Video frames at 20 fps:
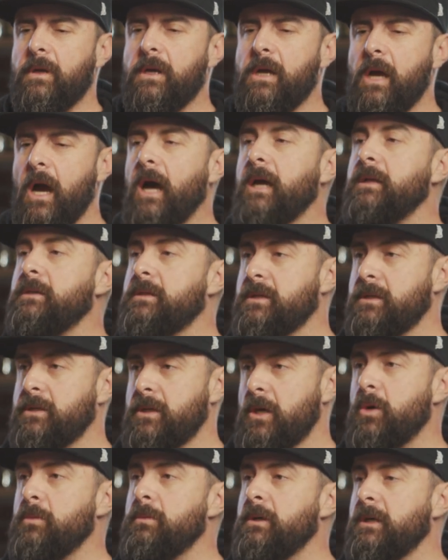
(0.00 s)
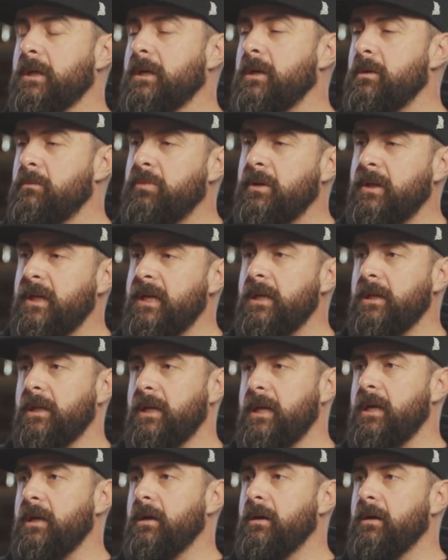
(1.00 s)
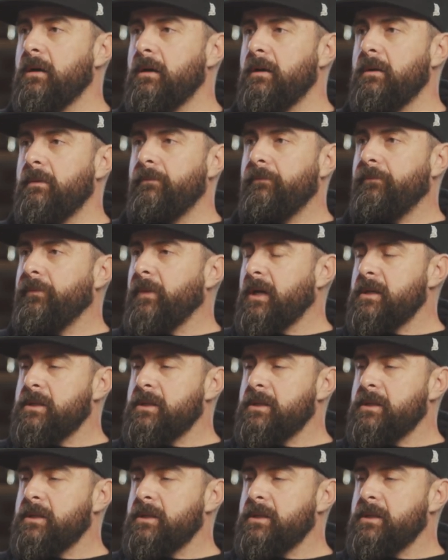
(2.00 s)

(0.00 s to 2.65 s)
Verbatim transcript: got sober completely, um,